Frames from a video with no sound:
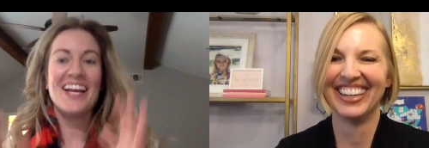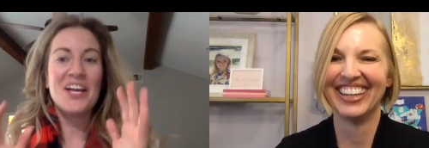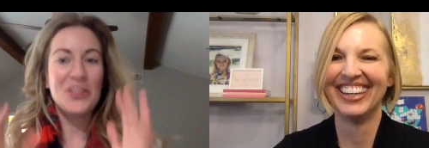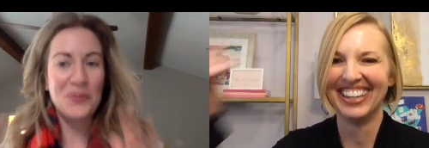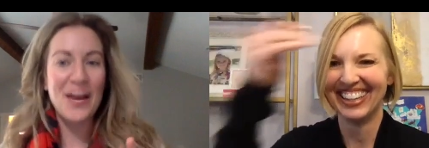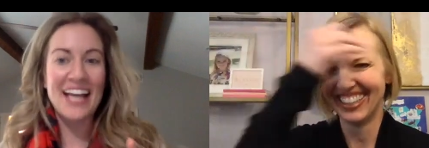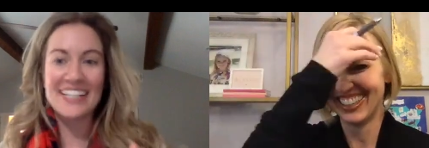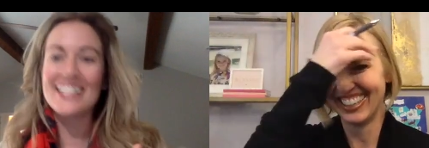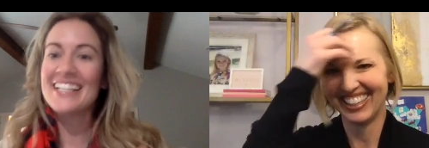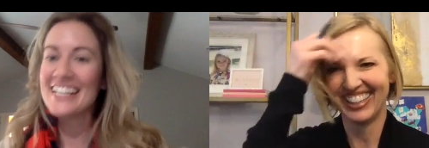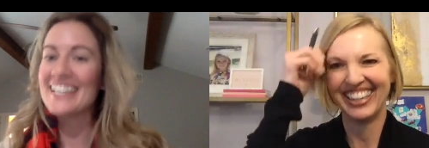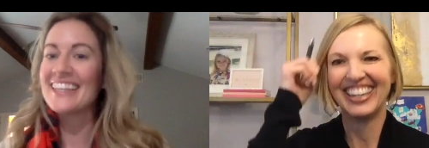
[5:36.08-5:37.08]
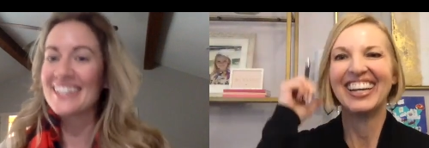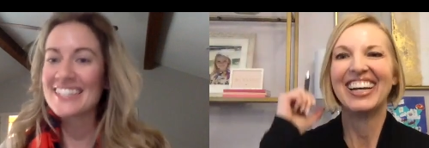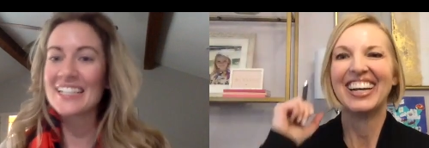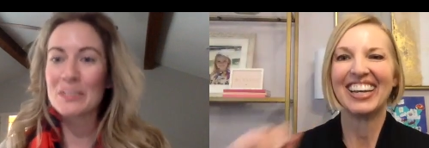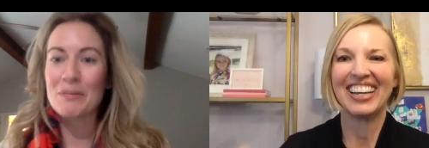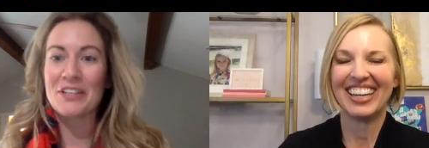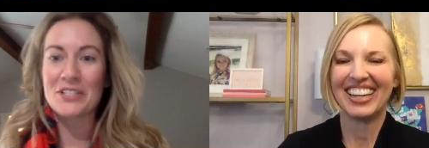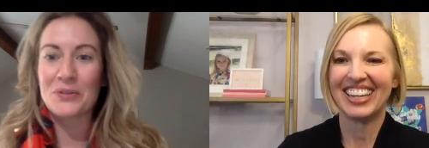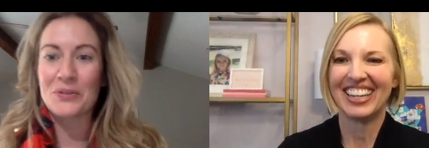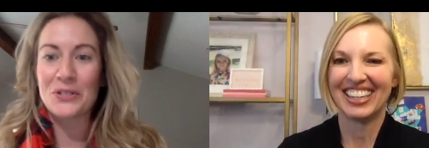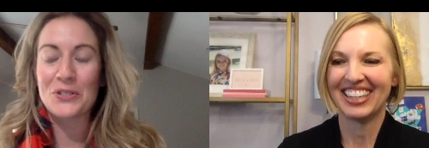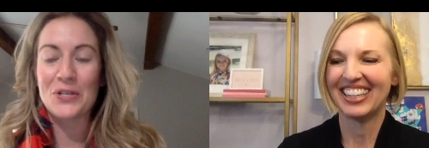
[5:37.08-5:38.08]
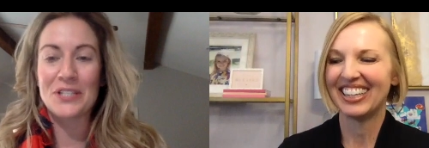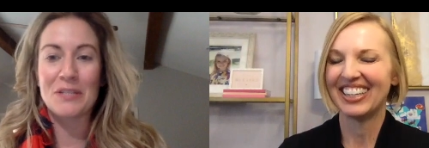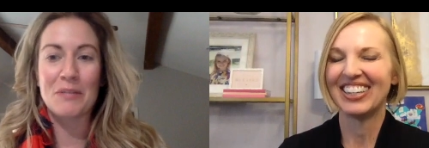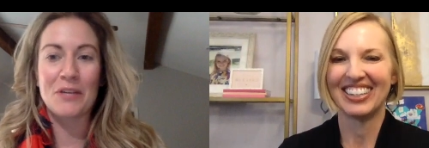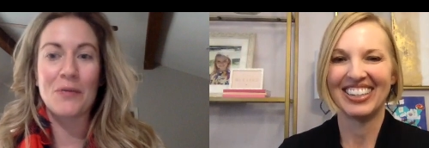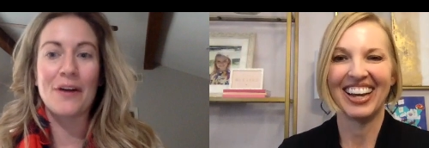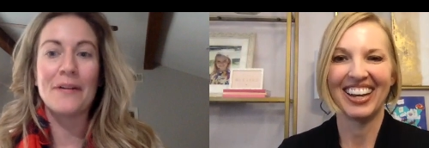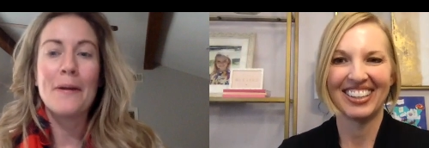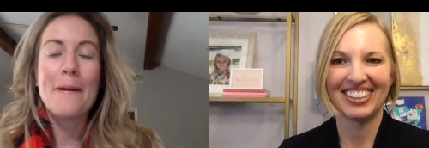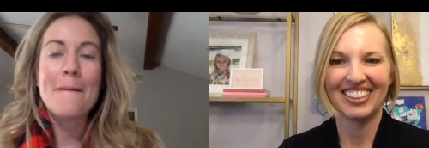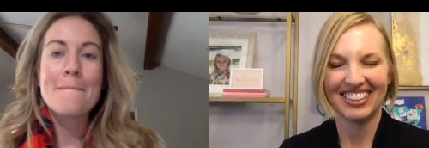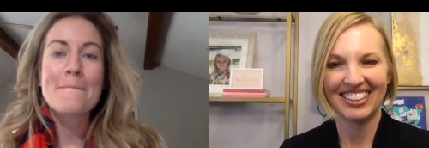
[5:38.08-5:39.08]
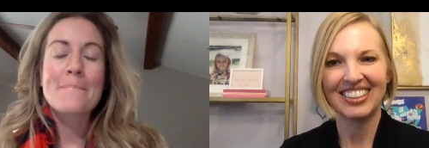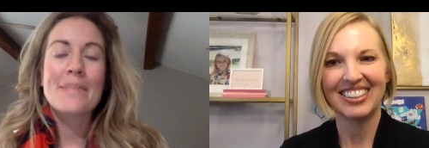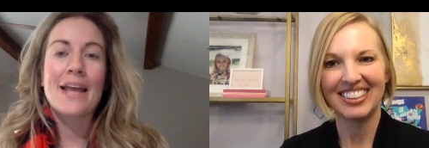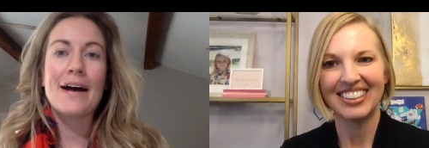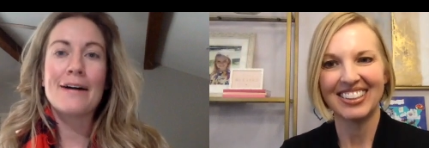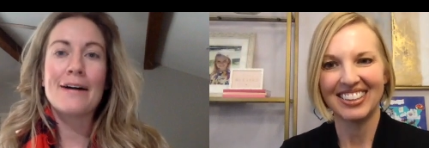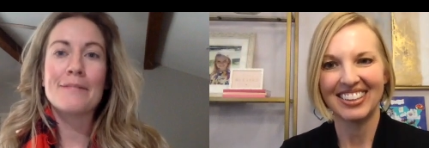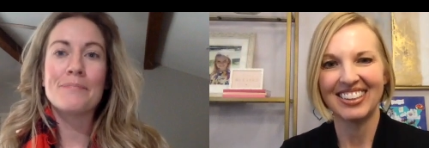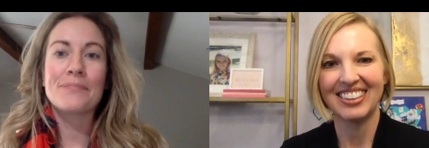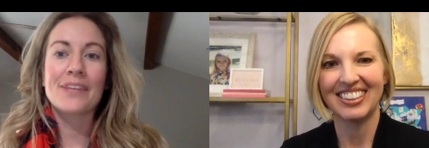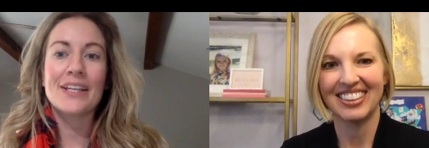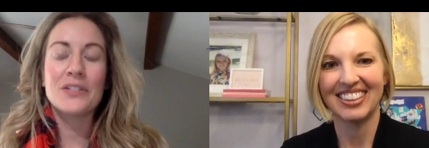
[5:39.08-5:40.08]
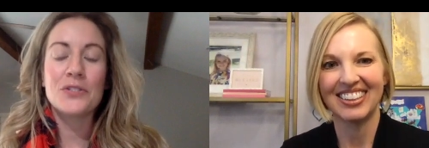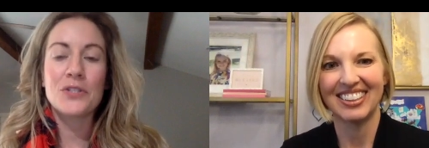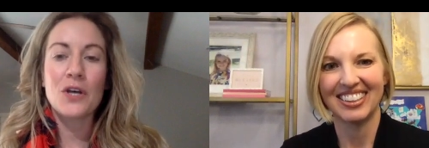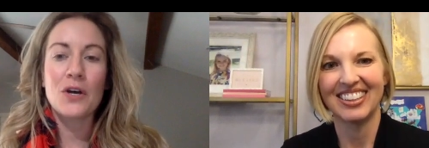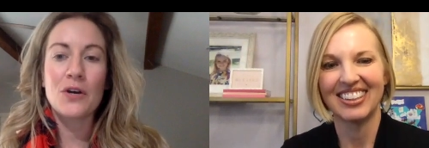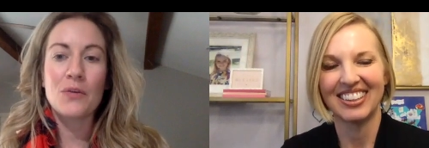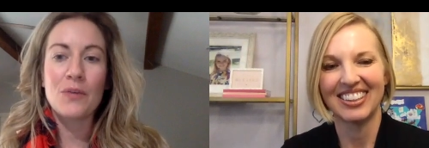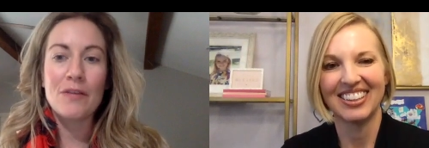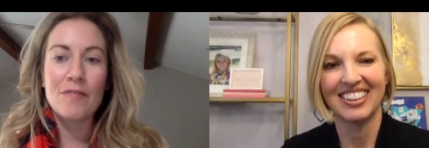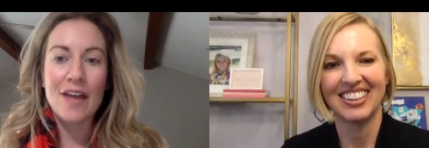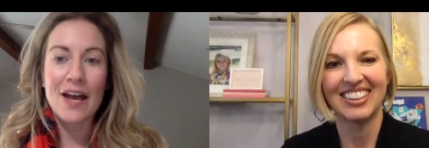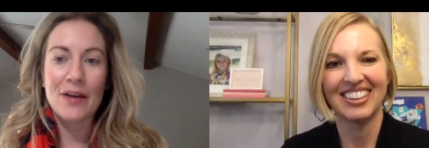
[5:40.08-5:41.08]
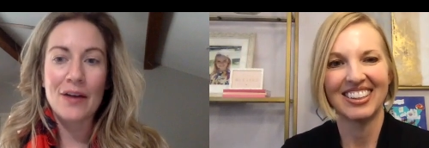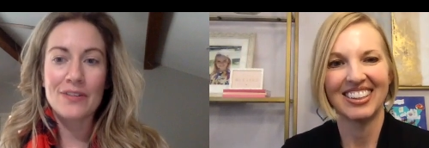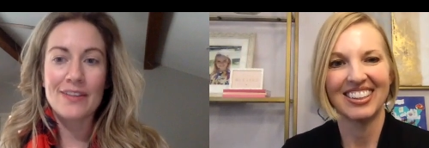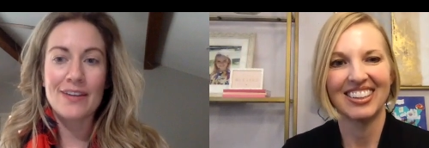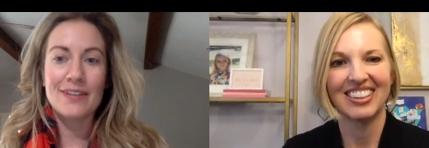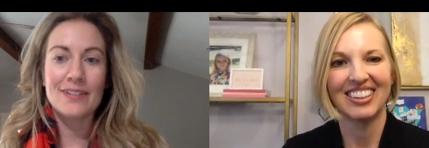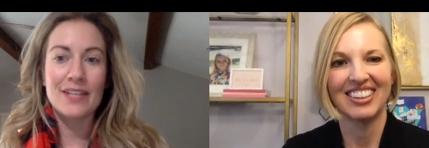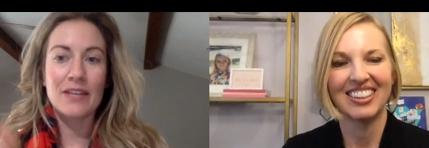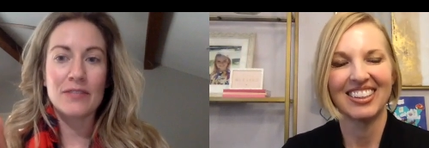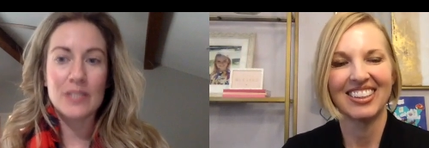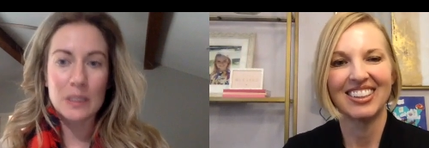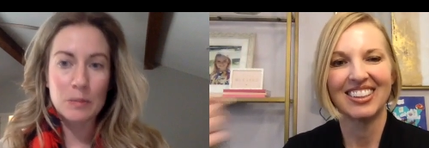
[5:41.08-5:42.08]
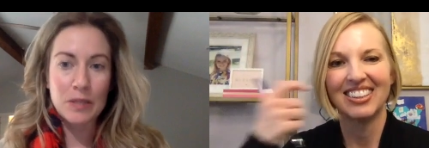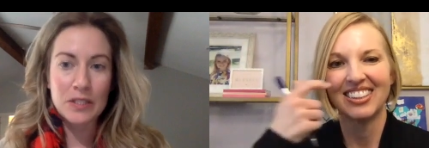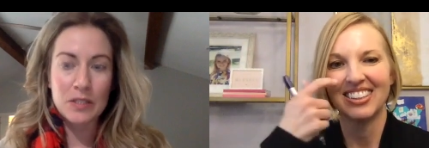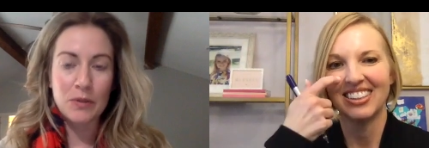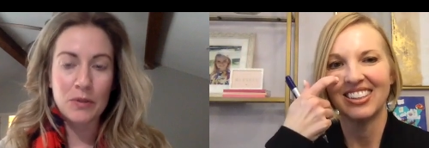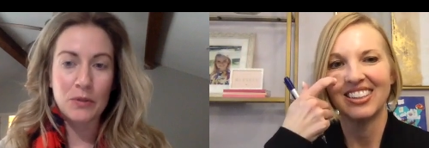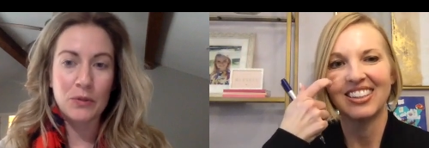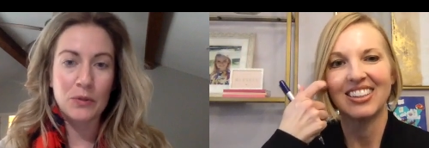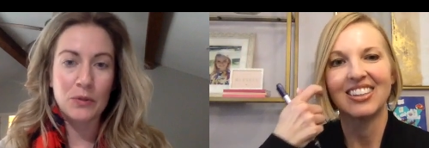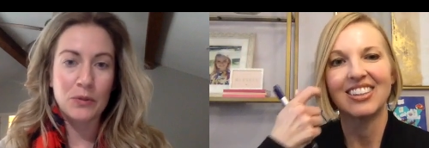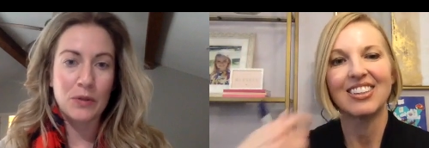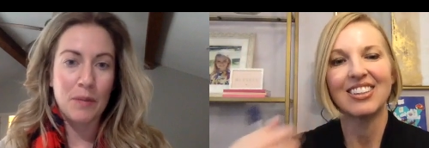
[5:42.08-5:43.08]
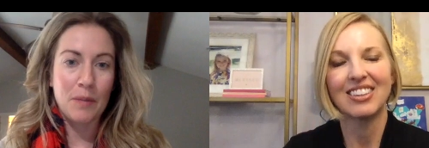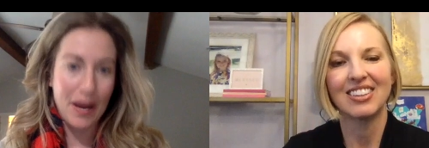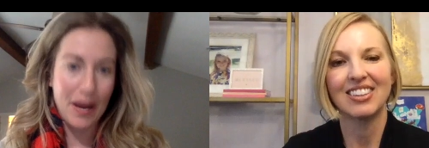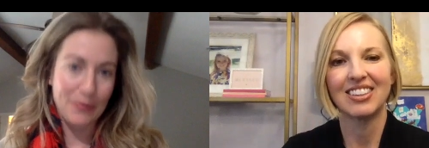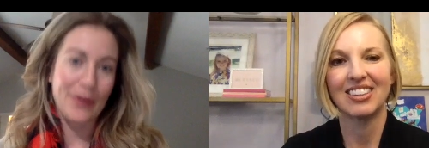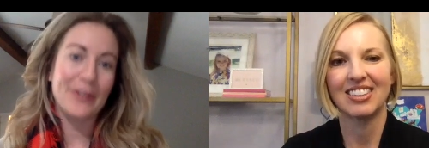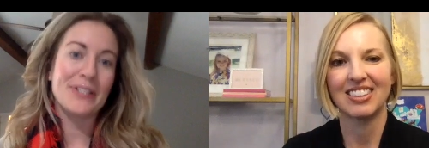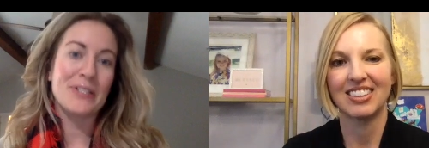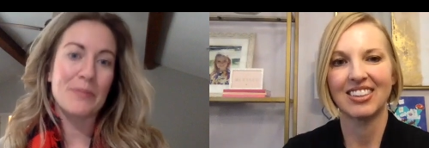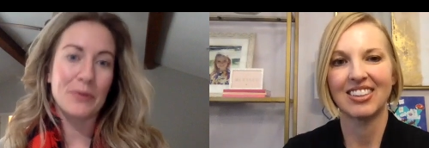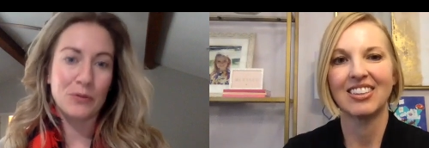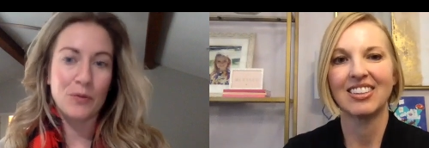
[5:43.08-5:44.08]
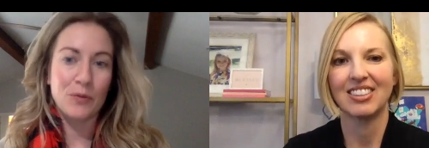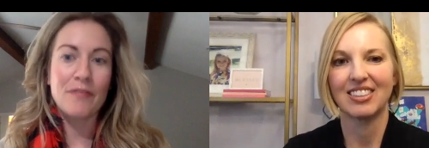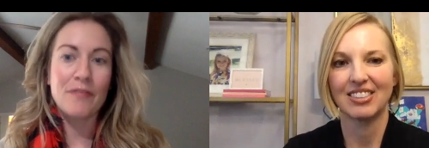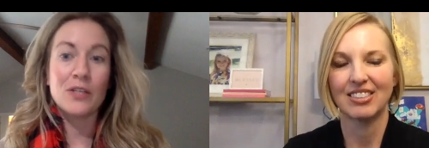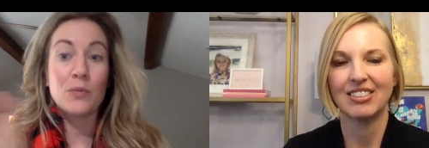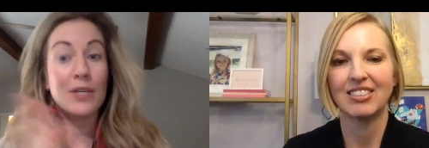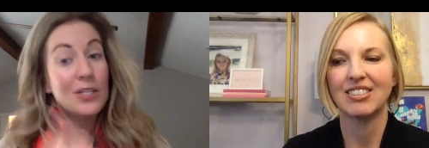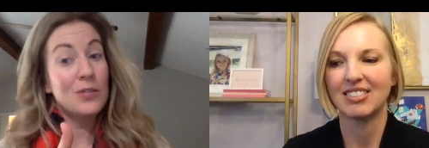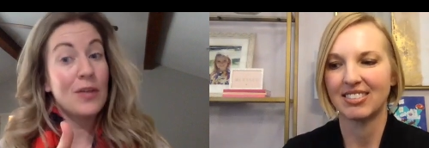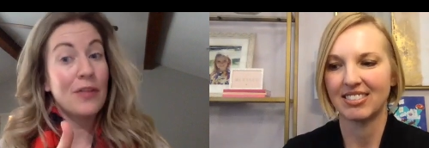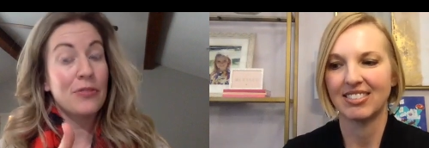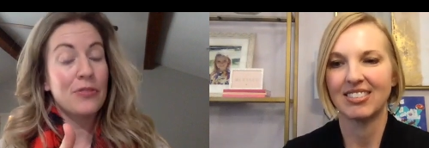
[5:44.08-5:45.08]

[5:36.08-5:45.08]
Speaker 1: threat, you need six months to really train somebody well. Um, and so we found that instead of six months to build a pipeline and to build revenue, we could do that in